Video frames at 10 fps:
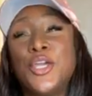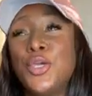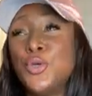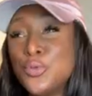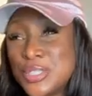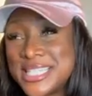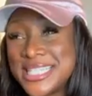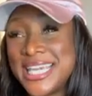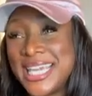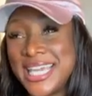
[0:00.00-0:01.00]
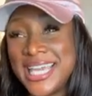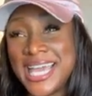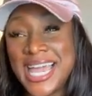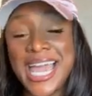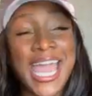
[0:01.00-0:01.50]
you see
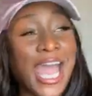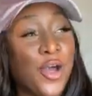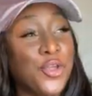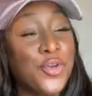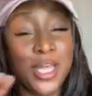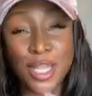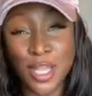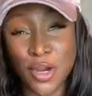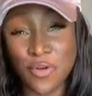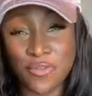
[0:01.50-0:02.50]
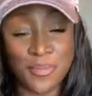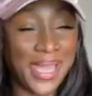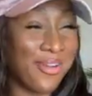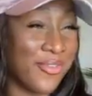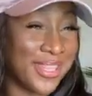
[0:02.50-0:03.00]
how you can learn from
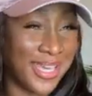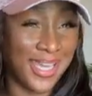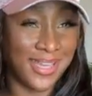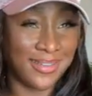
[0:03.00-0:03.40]
everything.